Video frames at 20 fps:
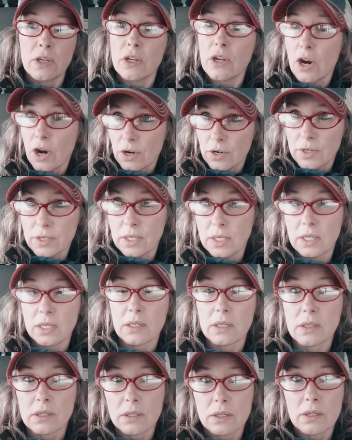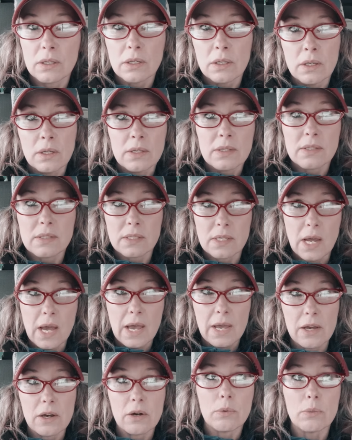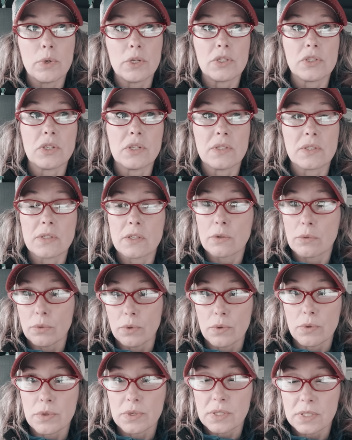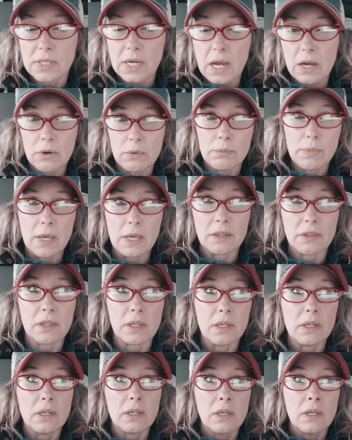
gardening style, which is the Ruth Stout method,